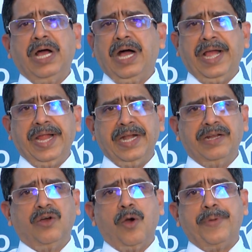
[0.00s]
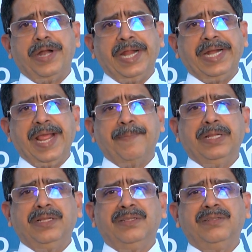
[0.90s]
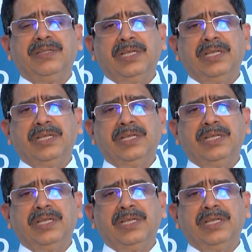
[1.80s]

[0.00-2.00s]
high-end operating table,